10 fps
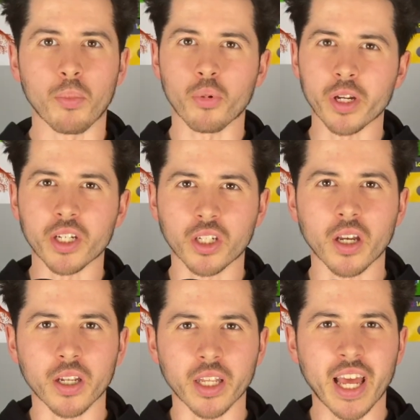pretty
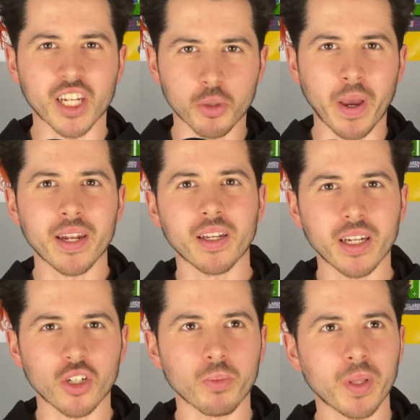certain that their spending
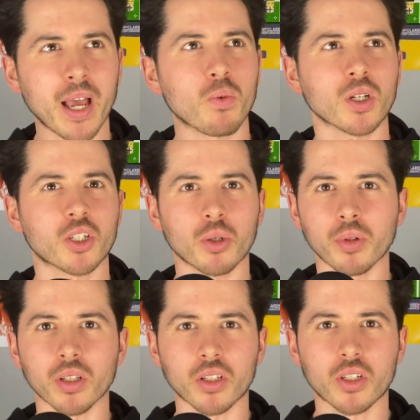is up there with some of
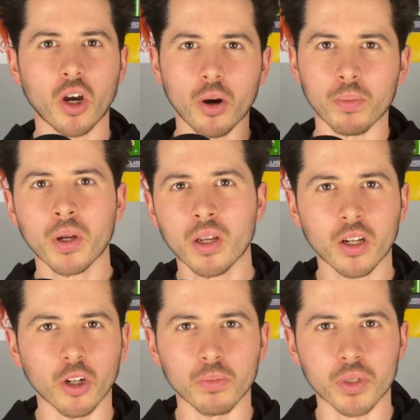the top
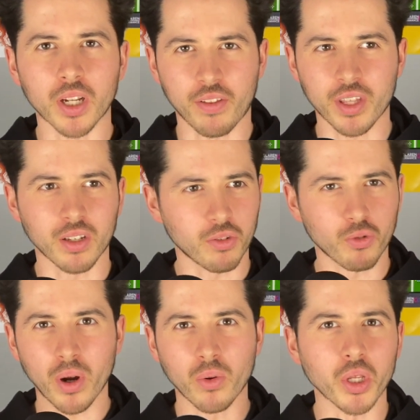clubs, I think,
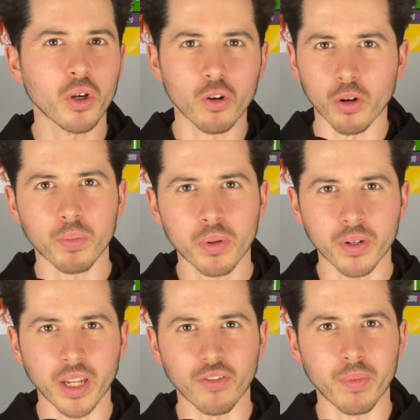throughout Europe,
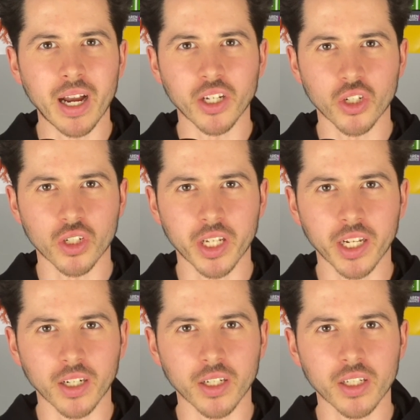never mind just
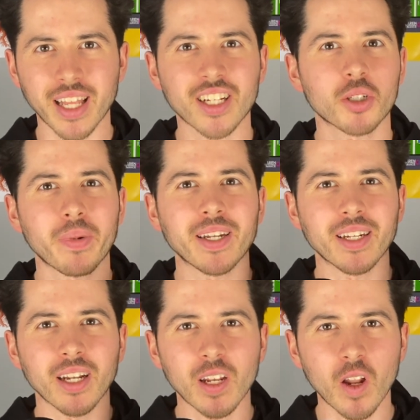England. They are spending
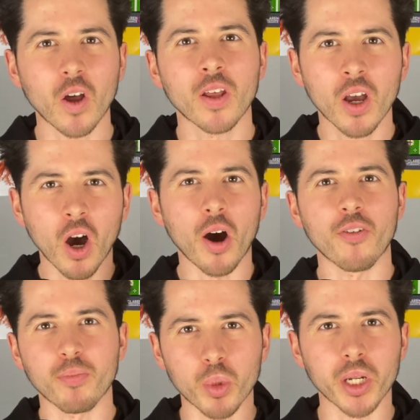a lot
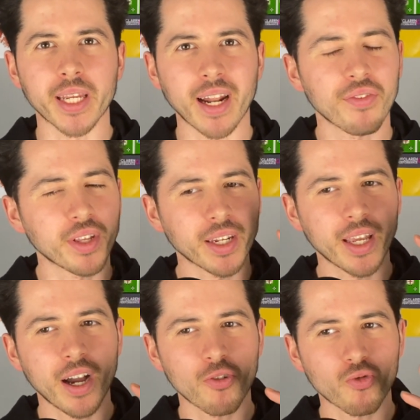of money, and I think they
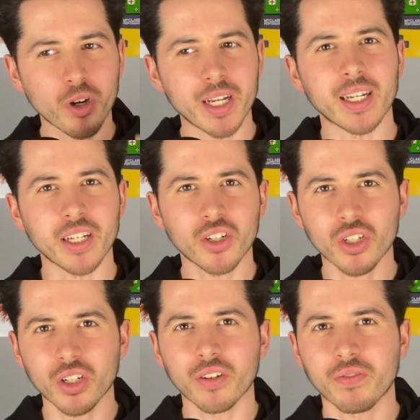are really,
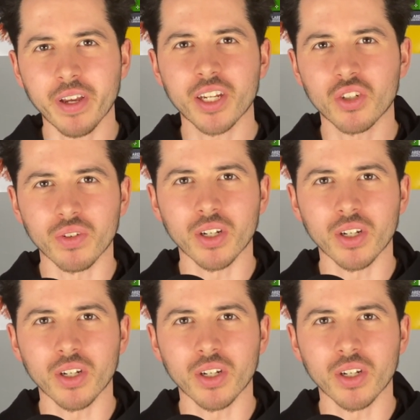just on the face of it,